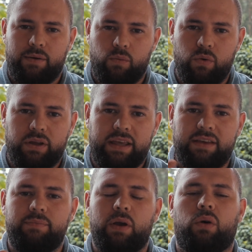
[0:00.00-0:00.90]
will
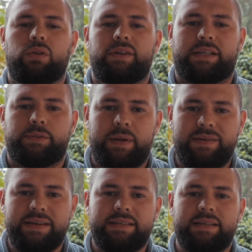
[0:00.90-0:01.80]
give me all the
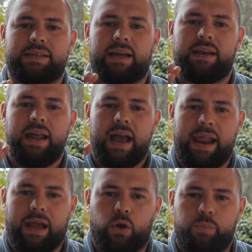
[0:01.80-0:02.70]
experiences and
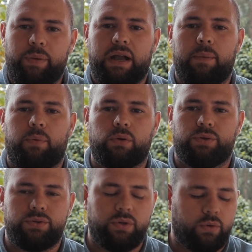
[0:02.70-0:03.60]
I could pick up all
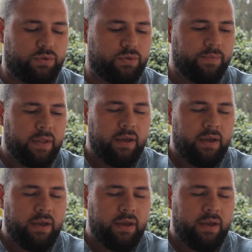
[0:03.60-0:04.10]
those notes.